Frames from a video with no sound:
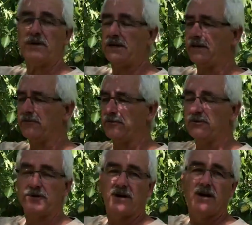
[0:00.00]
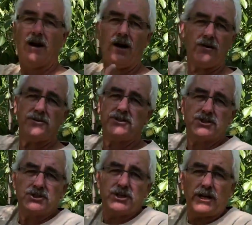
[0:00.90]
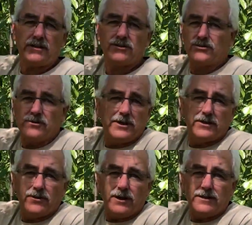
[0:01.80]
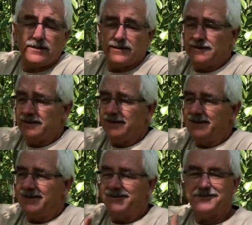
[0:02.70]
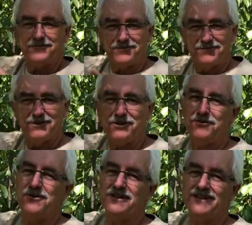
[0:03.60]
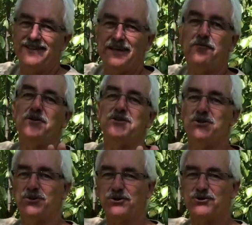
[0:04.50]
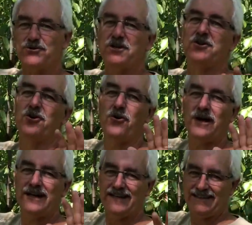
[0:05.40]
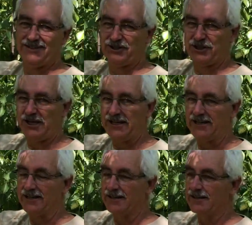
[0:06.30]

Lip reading: picking fruit? I always just shake the tree, right? Well, you know what? If it's your tree, go ahead and shake it.